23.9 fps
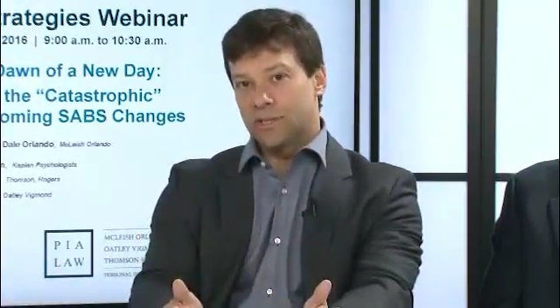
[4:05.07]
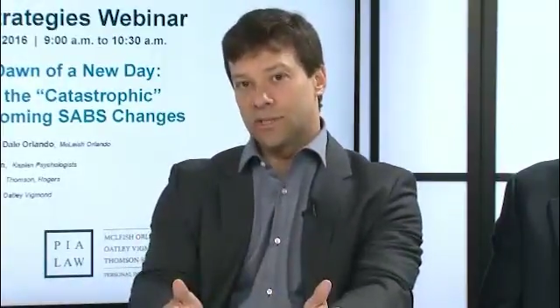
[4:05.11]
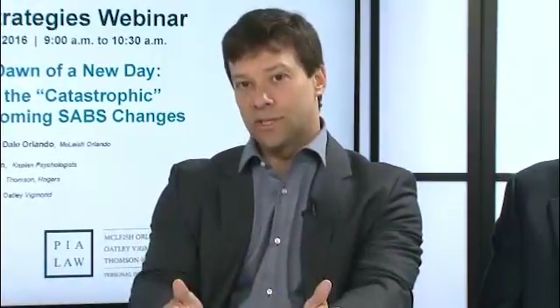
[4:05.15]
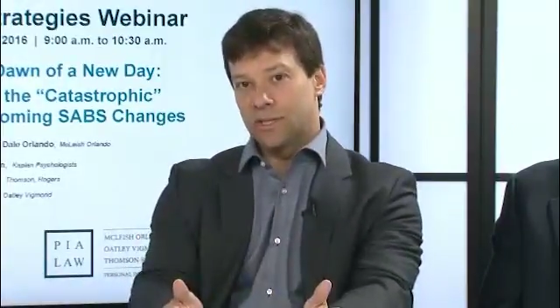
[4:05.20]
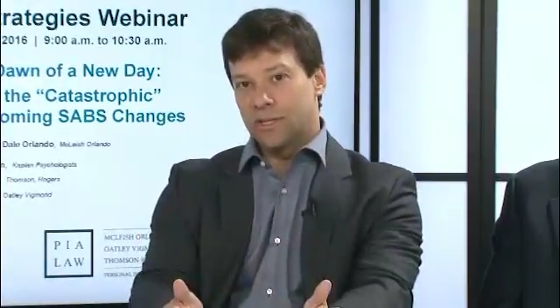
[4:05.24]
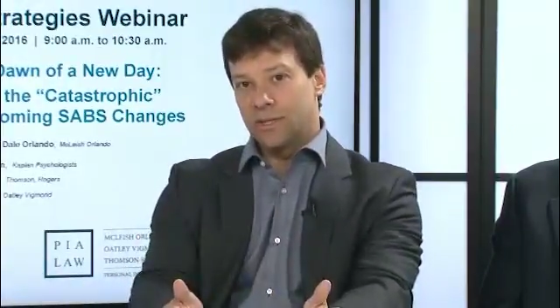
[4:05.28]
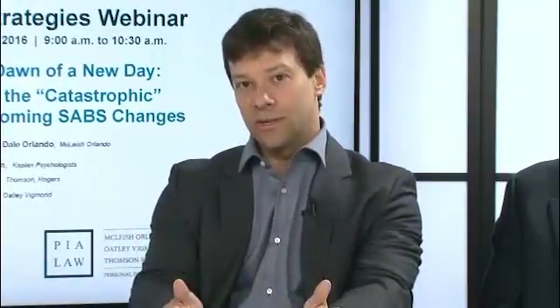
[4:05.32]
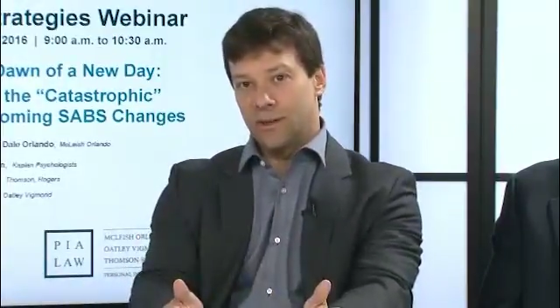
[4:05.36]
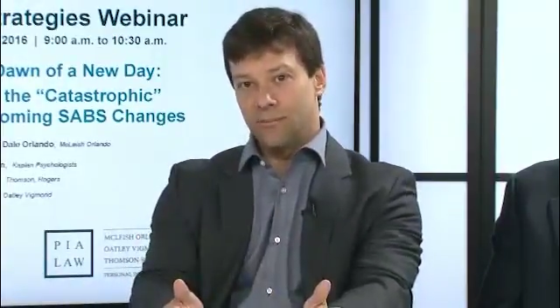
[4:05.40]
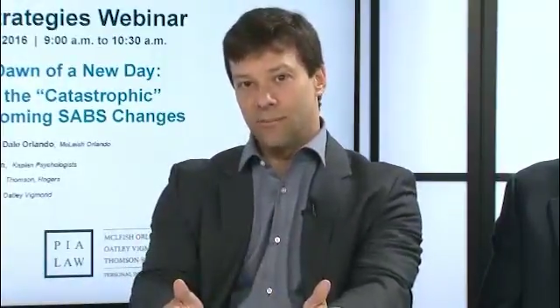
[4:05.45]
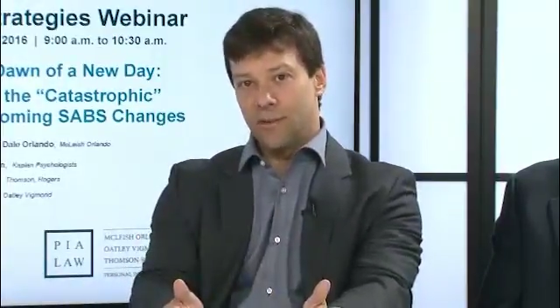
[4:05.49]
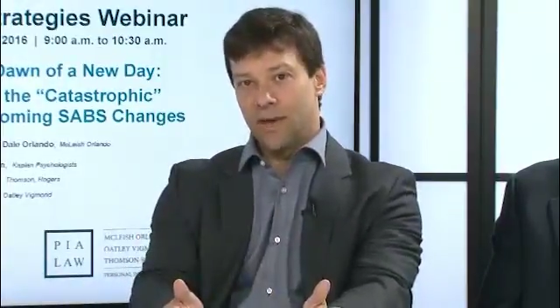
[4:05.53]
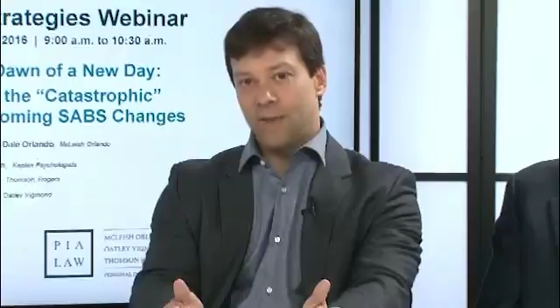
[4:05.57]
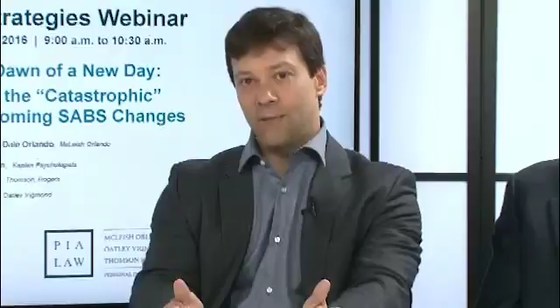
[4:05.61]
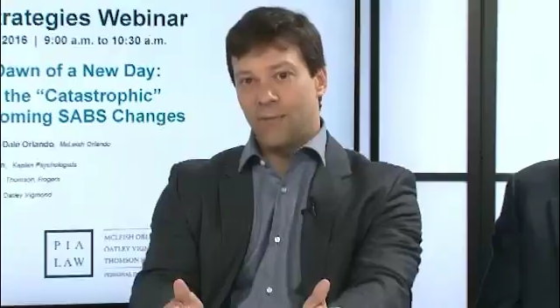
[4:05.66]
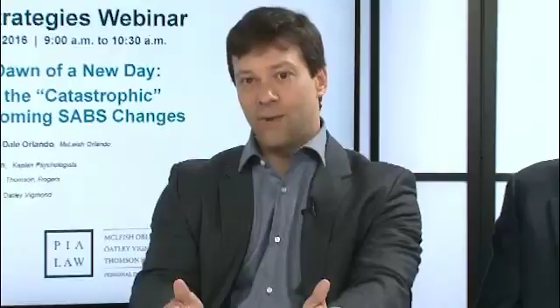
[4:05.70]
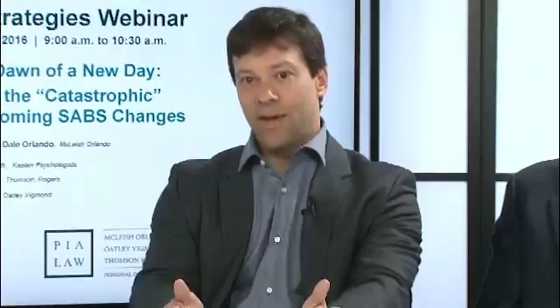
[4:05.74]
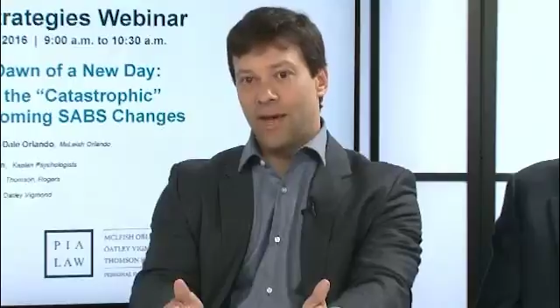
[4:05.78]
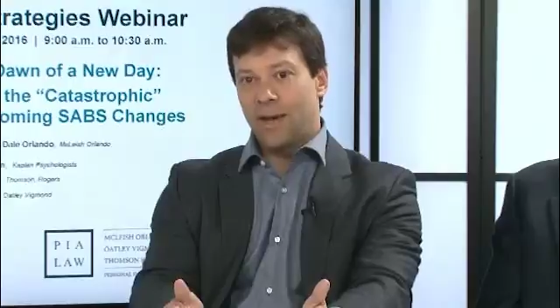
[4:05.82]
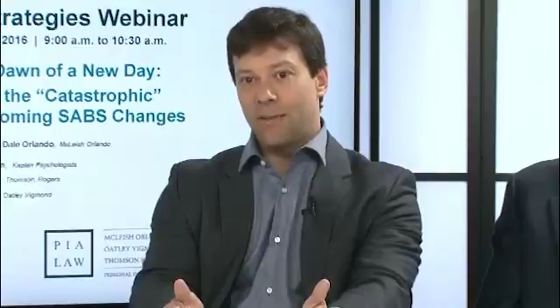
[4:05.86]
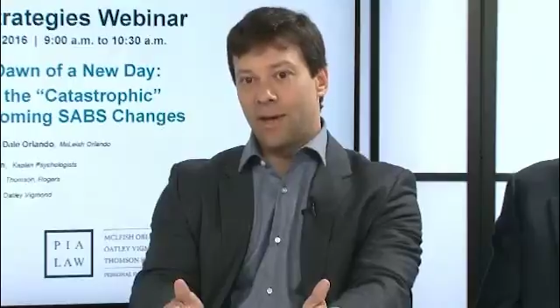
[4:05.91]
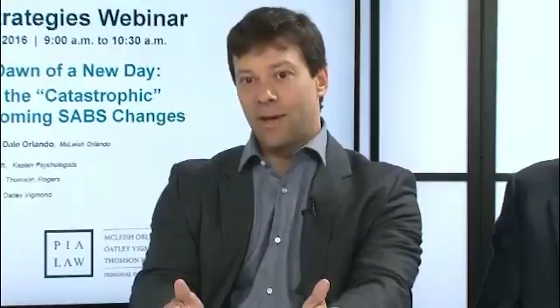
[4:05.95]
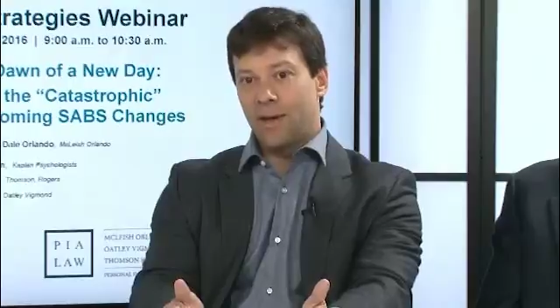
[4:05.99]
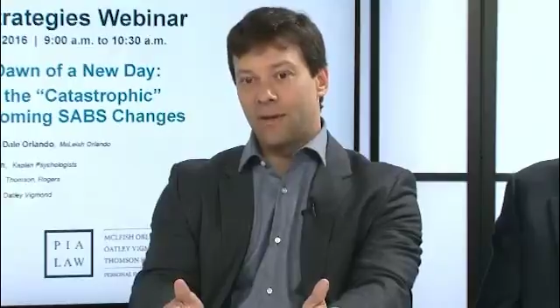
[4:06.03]
in med
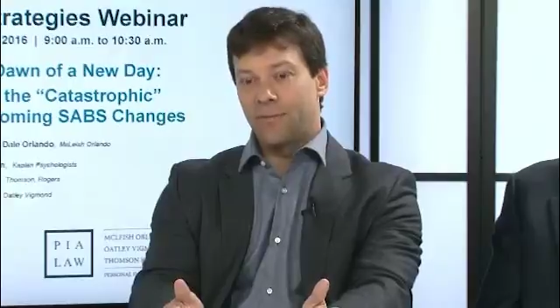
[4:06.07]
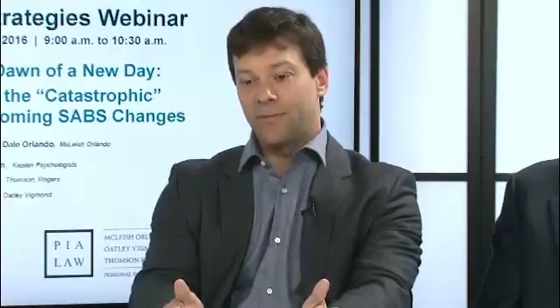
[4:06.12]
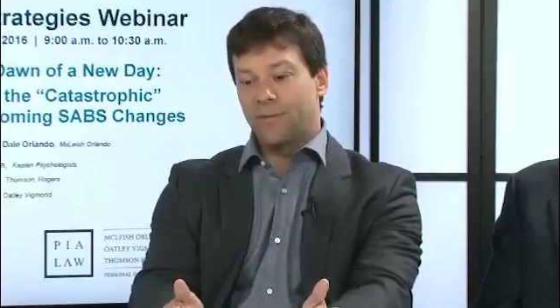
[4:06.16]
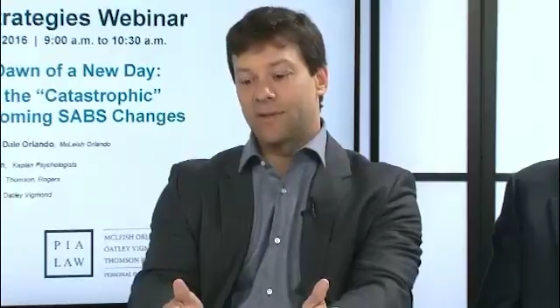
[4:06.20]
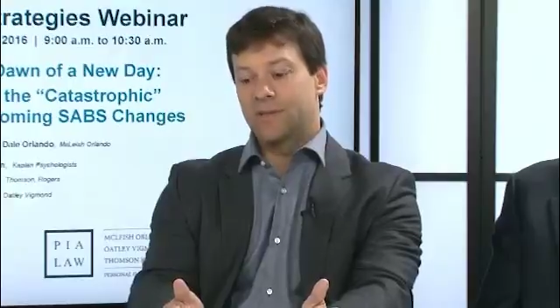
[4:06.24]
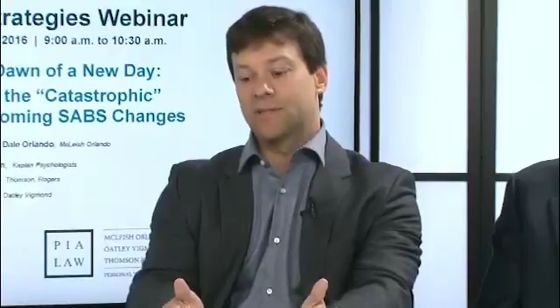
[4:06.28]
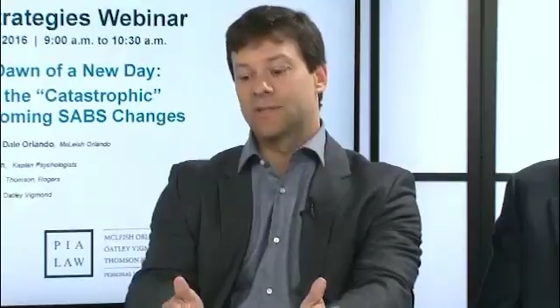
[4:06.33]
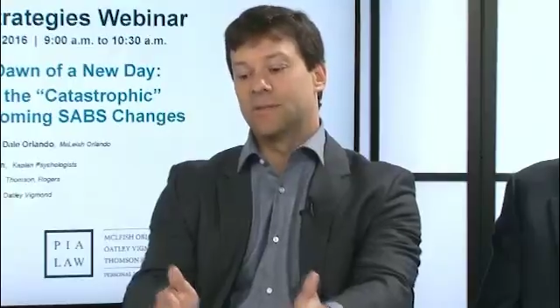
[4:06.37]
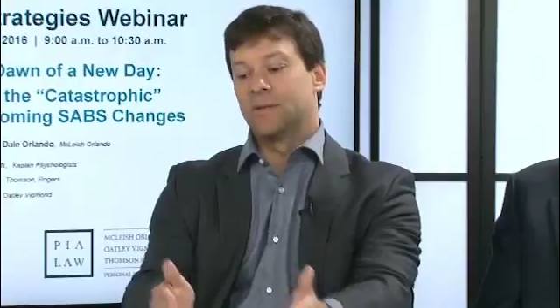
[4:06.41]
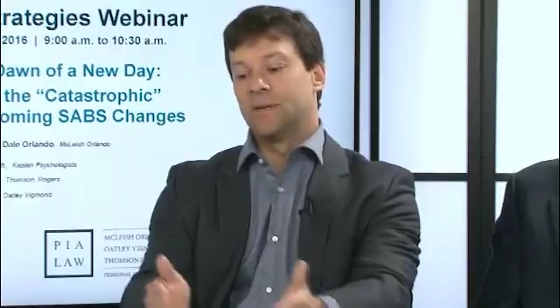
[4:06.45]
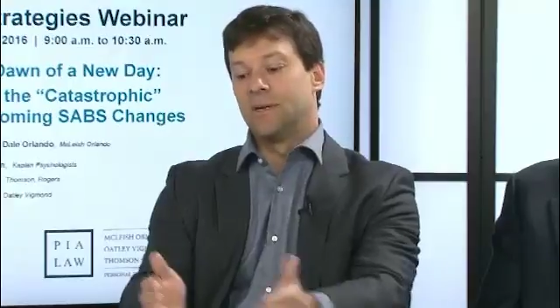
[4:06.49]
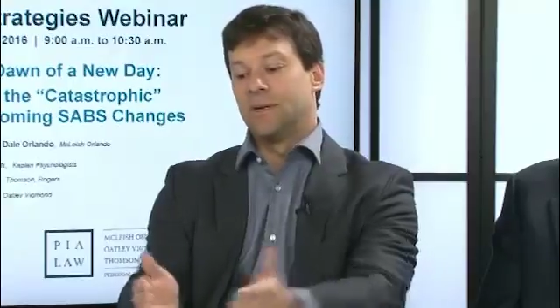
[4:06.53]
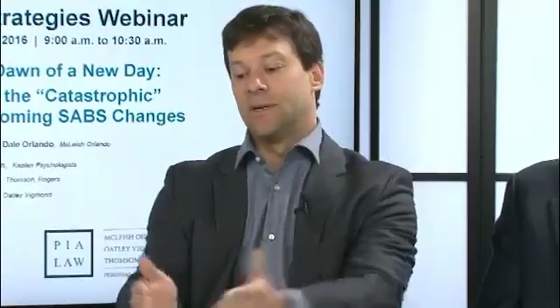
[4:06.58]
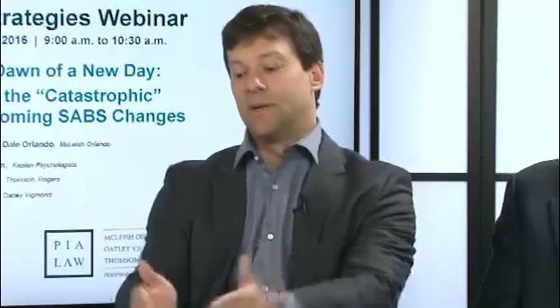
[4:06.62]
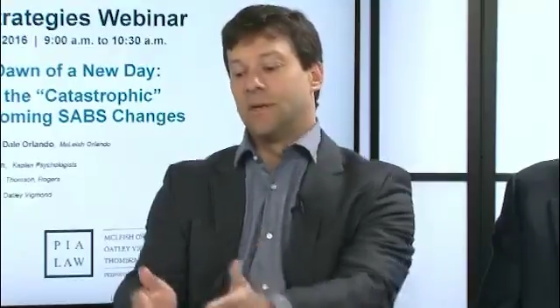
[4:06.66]
rehab benefits